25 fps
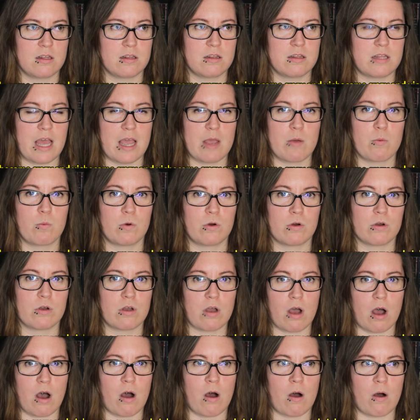they will
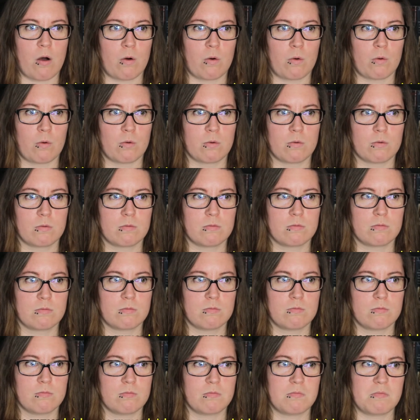go
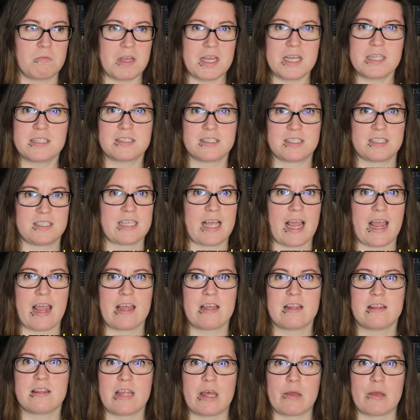insane,